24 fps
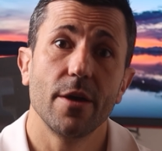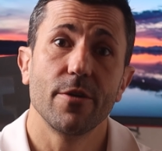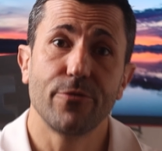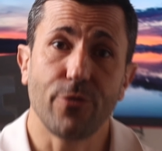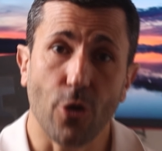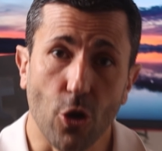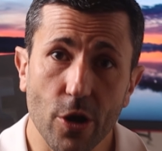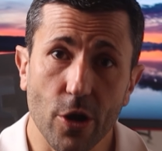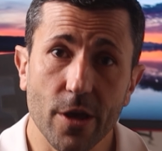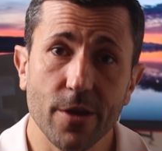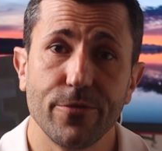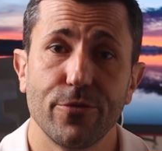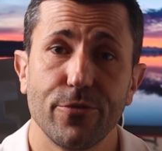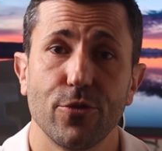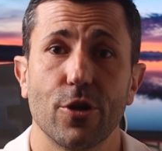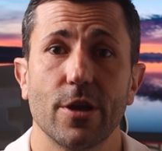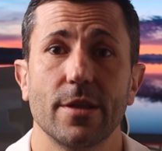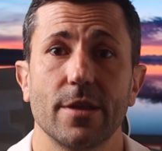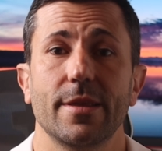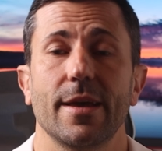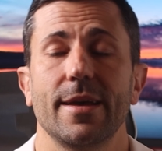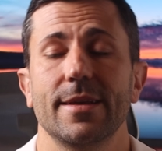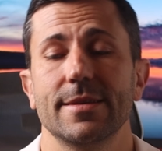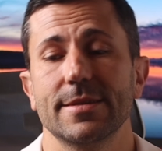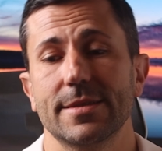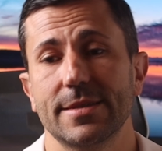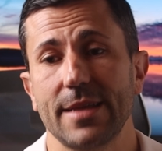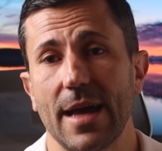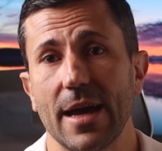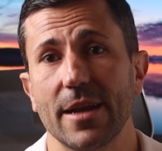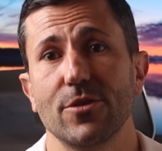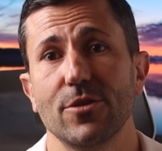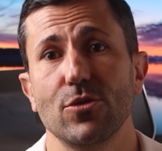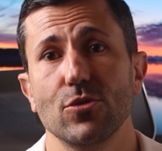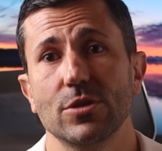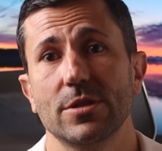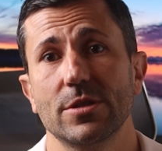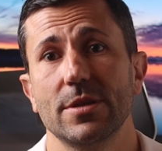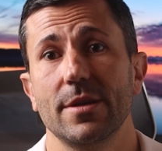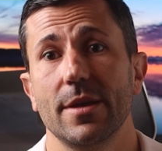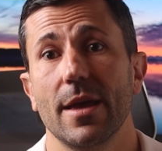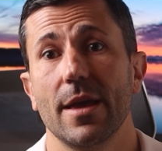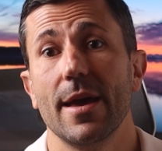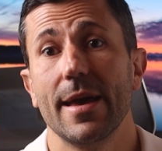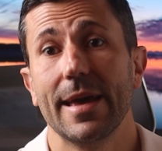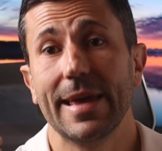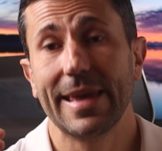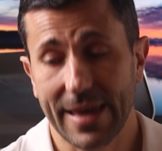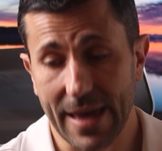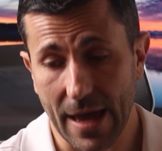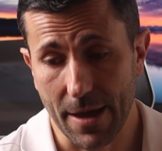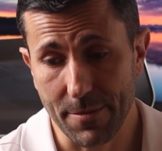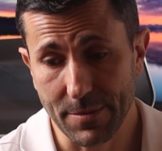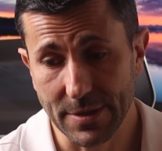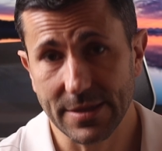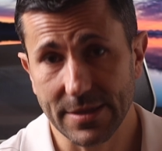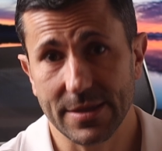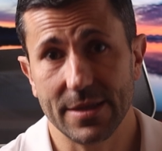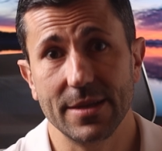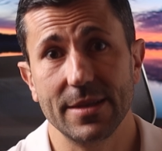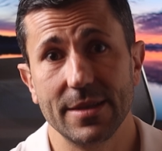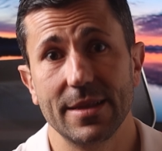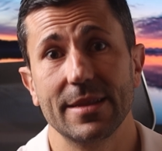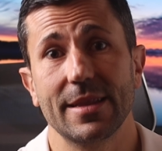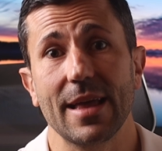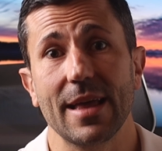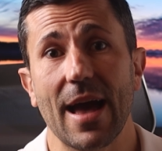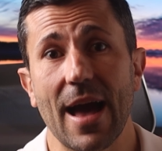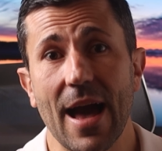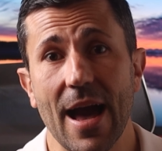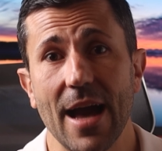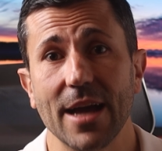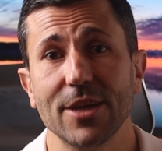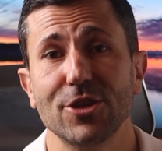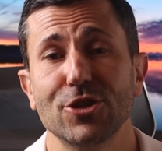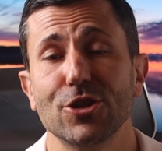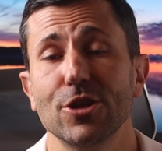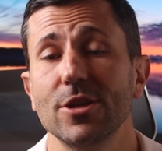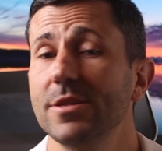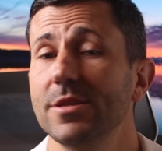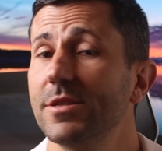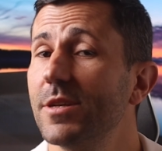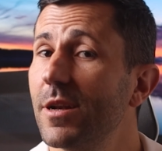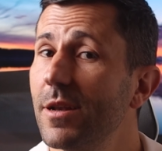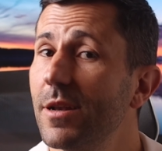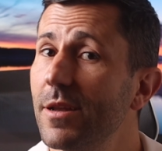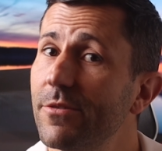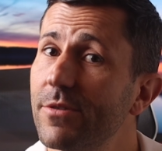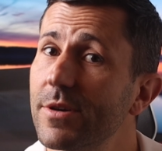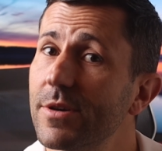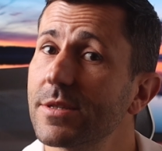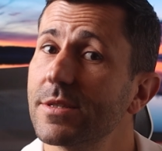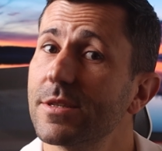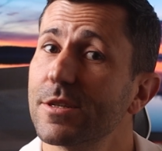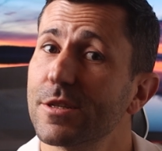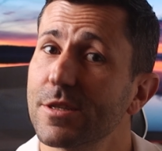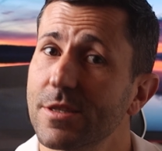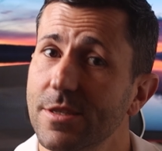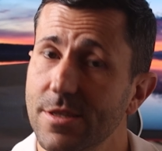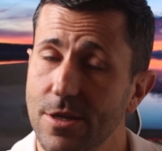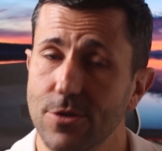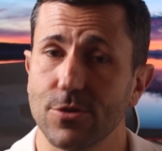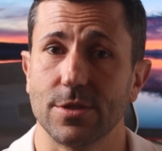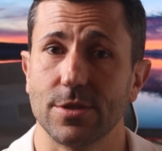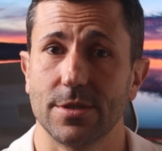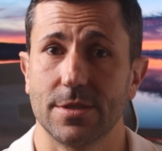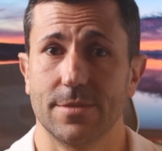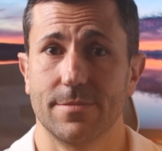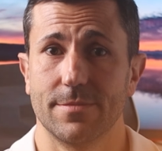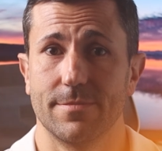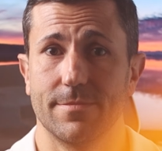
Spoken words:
falling for it and start using chemistry that actually delivers results.